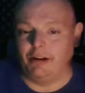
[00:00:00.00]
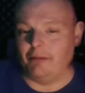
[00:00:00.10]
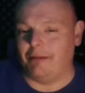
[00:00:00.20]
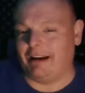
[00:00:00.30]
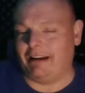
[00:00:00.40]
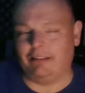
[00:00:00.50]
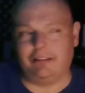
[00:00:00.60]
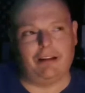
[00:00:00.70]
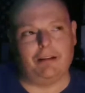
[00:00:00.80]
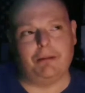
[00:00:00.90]

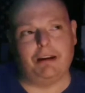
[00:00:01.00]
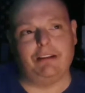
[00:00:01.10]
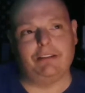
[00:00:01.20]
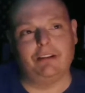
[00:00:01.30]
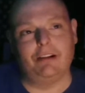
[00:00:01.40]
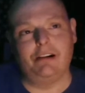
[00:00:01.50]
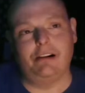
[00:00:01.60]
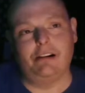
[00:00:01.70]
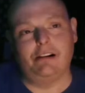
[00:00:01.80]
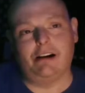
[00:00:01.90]
not amenities,
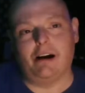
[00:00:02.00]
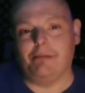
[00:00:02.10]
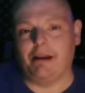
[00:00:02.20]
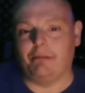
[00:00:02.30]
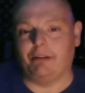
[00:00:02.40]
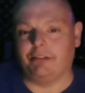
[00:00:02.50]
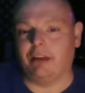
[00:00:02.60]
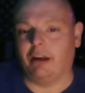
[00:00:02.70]
amendments.